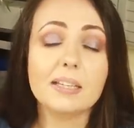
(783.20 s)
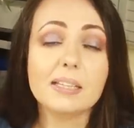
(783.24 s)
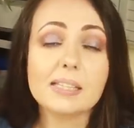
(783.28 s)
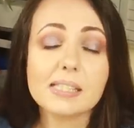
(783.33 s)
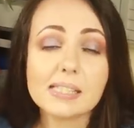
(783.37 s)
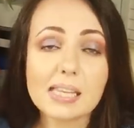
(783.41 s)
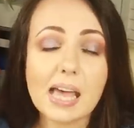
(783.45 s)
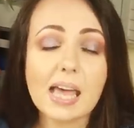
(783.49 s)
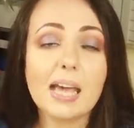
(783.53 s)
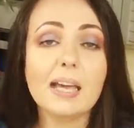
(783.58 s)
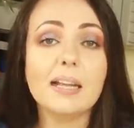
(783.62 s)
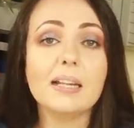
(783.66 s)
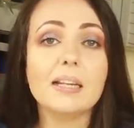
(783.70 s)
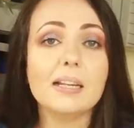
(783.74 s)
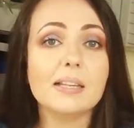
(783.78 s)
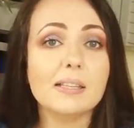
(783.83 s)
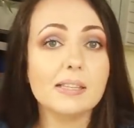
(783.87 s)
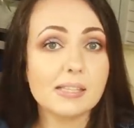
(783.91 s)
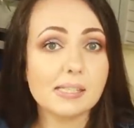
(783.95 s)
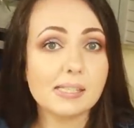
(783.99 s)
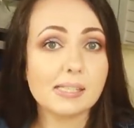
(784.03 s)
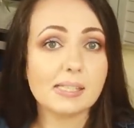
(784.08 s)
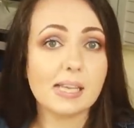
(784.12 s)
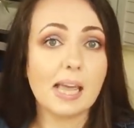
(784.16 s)
exactly
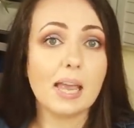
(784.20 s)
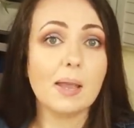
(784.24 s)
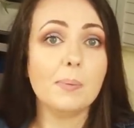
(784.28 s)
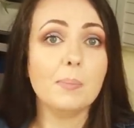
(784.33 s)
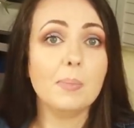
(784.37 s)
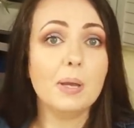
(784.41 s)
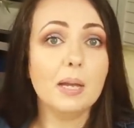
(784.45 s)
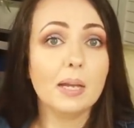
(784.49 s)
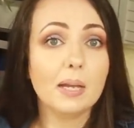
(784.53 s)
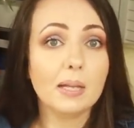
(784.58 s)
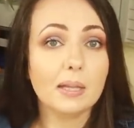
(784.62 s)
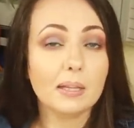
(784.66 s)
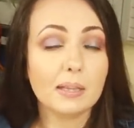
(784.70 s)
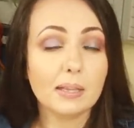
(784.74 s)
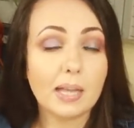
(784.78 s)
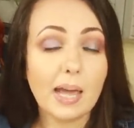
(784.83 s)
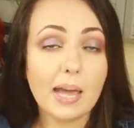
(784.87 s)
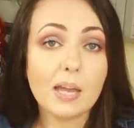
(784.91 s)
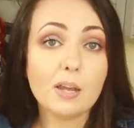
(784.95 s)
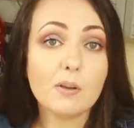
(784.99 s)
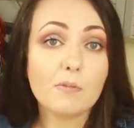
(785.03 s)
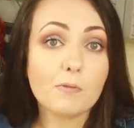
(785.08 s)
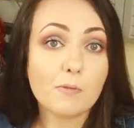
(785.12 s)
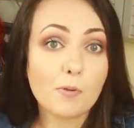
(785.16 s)
the same
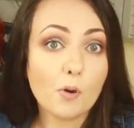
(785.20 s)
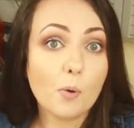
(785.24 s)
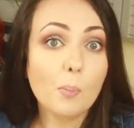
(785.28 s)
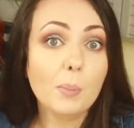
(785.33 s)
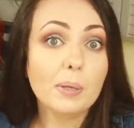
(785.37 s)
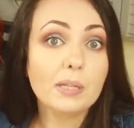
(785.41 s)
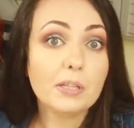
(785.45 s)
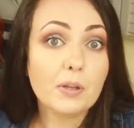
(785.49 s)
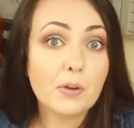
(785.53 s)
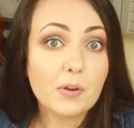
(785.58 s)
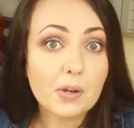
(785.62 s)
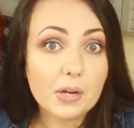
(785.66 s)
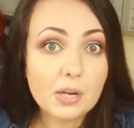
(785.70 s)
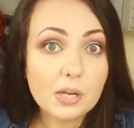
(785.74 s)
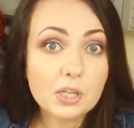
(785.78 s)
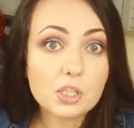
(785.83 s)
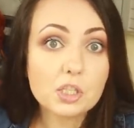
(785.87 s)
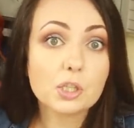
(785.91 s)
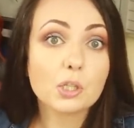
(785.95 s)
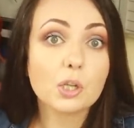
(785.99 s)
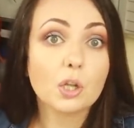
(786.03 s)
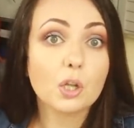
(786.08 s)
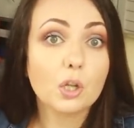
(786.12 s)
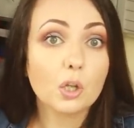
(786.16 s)
like from an
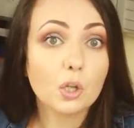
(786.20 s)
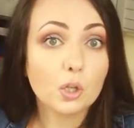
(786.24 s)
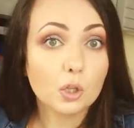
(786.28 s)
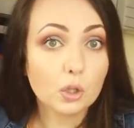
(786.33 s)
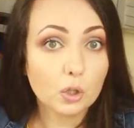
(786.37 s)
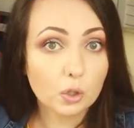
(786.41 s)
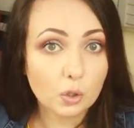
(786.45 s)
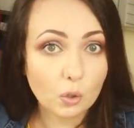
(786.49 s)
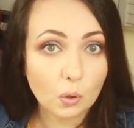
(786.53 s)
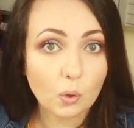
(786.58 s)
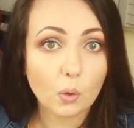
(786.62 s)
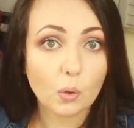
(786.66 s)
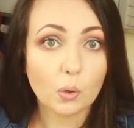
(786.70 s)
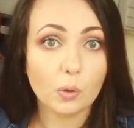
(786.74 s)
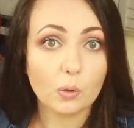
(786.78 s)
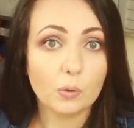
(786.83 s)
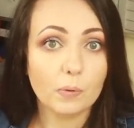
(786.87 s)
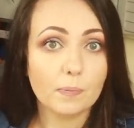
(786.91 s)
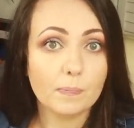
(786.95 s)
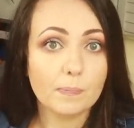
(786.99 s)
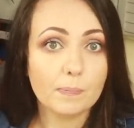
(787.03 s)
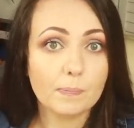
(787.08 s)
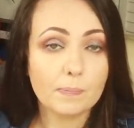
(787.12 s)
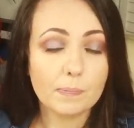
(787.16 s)
original doll.
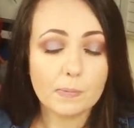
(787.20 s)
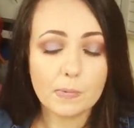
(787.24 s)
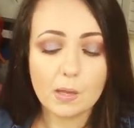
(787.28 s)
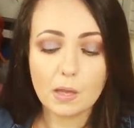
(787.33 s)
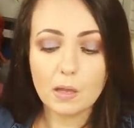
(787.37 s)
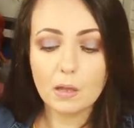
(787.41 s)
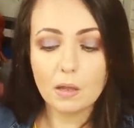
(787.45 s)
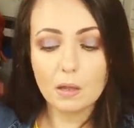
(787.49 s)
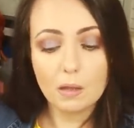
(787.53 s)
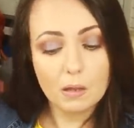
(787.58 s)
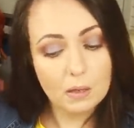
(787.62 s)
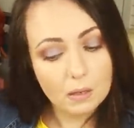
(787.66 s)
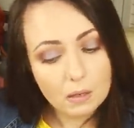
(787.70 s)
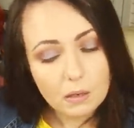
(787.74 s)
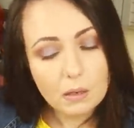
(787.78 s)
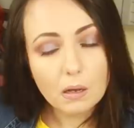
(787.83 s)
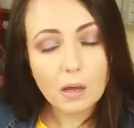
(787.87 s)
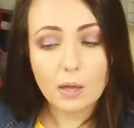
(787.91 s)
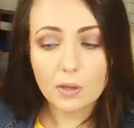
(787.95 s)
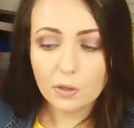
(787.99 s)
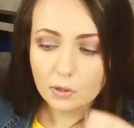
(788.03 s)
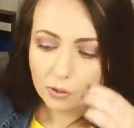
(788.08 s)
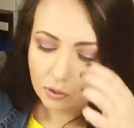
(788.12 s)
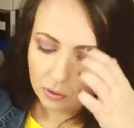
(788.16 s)

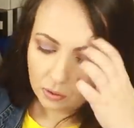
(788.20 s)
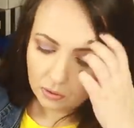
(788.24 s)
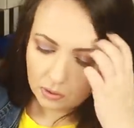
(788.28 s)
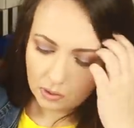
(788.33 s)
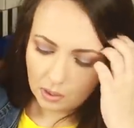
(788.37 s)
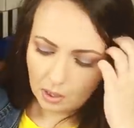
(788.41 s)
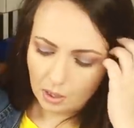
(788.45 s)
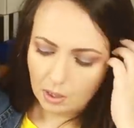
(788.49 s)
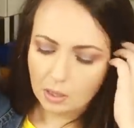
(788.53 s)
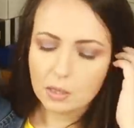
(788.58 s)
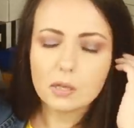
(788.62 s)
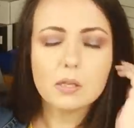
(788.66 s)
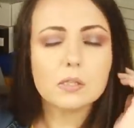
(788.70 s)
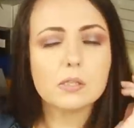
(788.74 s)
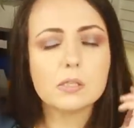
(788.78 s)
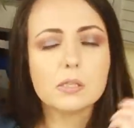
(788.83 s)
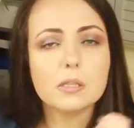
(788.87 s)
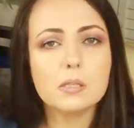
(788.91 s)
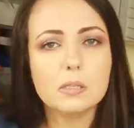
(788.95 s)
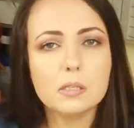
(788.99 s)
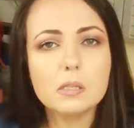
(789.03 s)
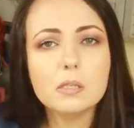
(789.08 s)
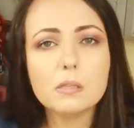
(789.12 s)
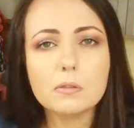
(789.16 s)
I thought, yeah, it's
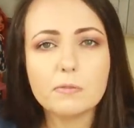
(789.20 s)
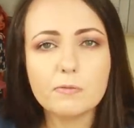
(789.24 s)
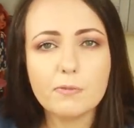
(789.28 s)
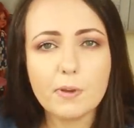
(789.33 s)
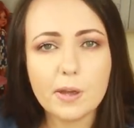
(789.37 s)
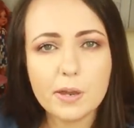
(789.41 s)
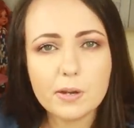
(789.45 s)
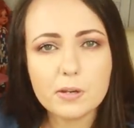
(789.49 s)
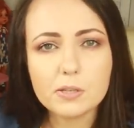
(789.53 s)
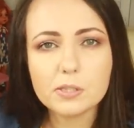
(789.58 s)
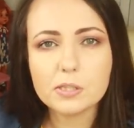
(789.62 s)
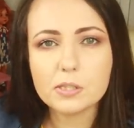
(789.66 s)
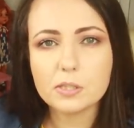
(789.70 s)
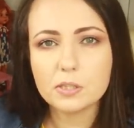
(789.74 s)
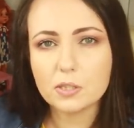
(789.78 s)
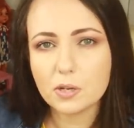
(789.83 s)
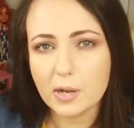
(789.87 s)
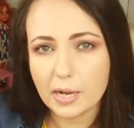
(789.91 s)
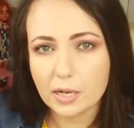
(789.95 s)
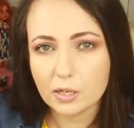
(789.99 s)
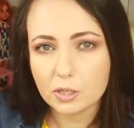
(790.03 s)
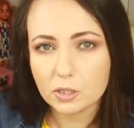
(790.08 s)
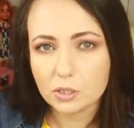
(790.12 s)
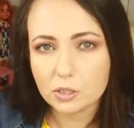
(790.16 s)
indeed very
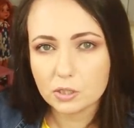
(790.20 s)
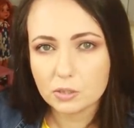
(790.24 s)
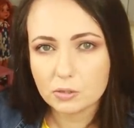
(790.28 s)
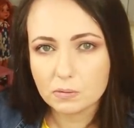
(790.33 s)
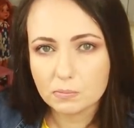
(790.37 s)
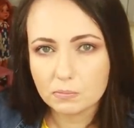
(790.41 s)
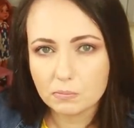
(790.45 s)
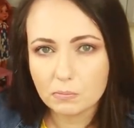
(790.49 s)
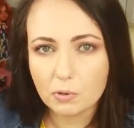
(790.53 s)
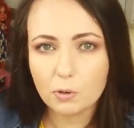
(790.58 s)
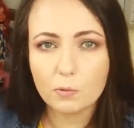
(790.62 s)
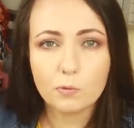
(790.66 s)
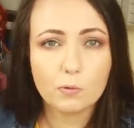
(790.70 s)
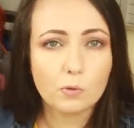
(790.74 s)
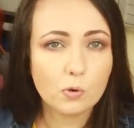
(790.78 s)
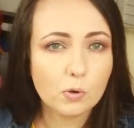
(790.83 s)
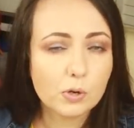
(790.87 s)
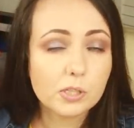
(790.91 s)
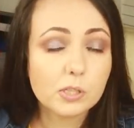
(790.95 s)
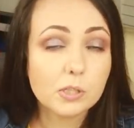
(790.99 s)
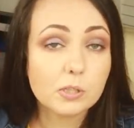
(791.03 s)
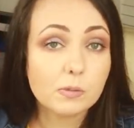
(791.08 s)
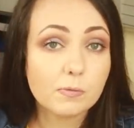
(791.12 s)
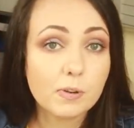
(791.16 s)
strange. Of
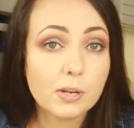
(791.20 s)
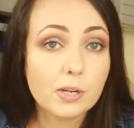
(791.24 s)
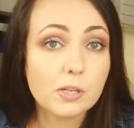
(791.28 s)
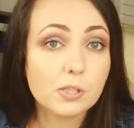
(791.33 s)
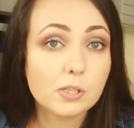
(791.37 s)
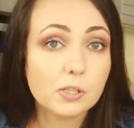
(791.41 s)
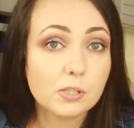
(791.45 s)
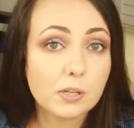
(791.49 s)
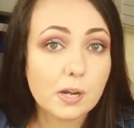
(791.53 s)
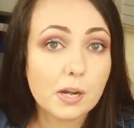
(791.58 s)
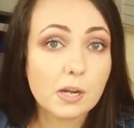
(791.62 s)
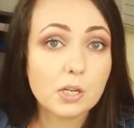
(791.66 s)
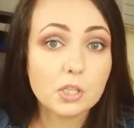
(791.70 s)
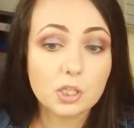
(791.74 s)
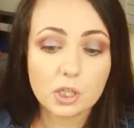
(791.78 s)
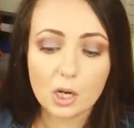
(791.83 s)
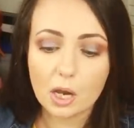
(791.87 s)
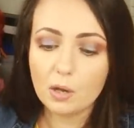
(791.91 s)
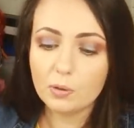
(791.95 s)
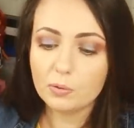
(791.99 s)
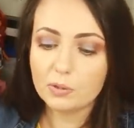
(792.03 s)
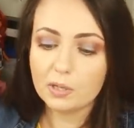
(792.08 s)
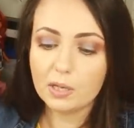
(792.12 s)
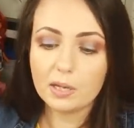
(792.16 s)
course, it's very strange
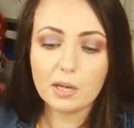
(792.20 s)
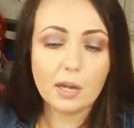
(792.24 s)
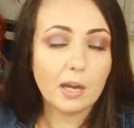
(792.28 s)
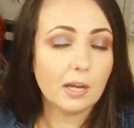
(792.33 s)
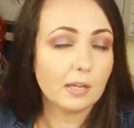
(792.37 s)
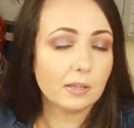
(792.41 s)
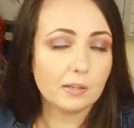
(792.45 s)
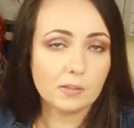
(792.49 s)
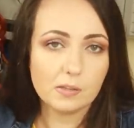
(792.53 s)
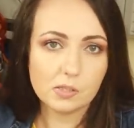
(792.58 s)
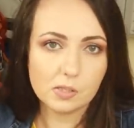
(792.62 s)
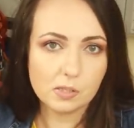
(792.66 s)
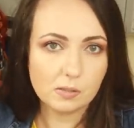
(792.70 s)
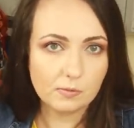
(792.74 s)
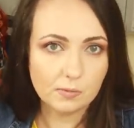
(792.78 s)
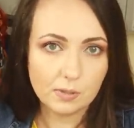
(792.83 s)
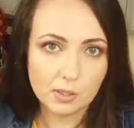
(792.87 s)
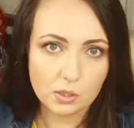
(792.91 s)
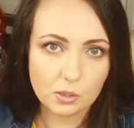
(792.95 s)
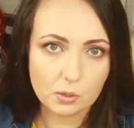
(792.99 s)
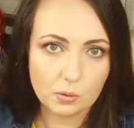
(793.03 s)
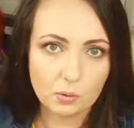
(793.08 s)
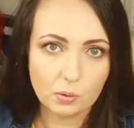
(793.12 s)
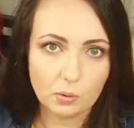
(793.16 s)
how they cut this
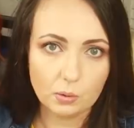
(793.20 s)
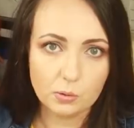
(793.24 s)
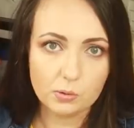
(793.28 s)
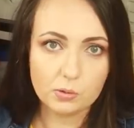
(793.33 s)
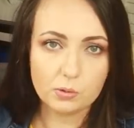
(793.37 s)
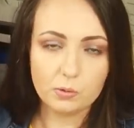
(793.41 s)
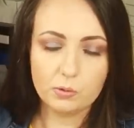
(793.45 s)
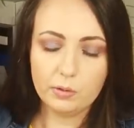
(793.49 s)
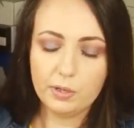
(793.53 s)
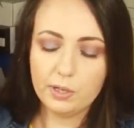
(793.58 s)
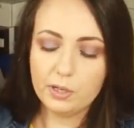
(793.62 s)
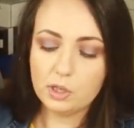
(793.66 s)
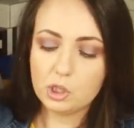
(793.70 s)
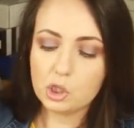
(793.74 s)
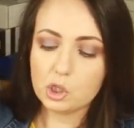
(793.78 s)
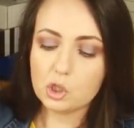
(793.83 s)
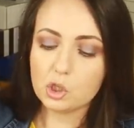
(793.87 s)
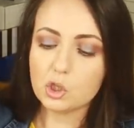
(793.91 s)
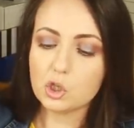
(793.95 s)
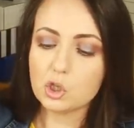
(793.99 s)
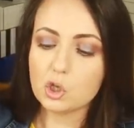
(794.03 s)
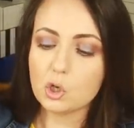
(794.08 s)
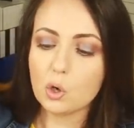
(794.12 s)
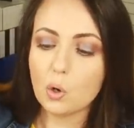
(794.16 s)
video also. They
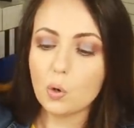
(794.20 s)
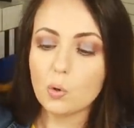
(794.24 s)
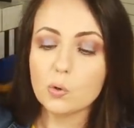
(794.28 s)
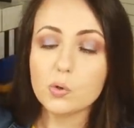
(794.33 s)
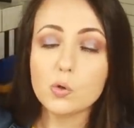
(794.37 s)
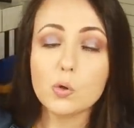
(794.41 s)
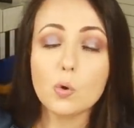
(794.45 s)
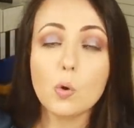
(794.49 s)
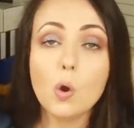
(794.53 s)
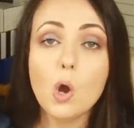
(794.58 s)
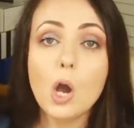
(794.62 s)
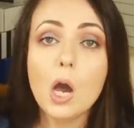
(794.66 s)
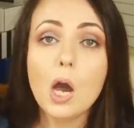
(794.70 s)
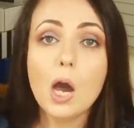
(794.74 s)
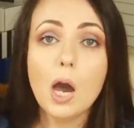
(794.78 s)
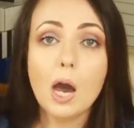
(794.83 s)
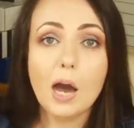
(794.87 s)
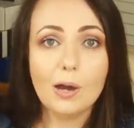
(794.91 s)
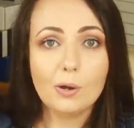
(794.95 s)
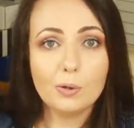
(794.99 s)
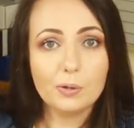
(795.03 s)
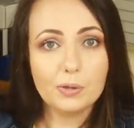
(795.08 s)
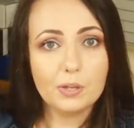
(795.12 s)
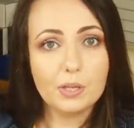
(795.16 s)
just show you
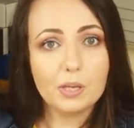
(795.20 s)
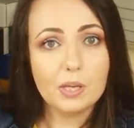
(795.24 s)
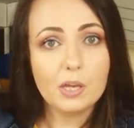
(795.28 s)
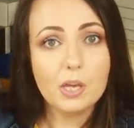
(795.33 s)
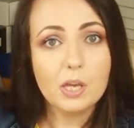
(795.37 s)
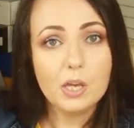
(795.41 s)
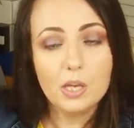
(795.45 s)
how they